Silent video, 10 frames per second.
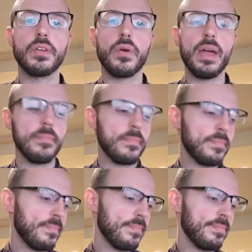Okay.
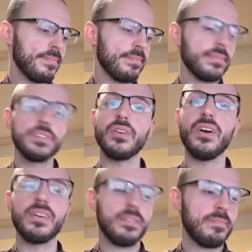So
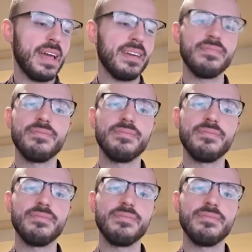long. Bye.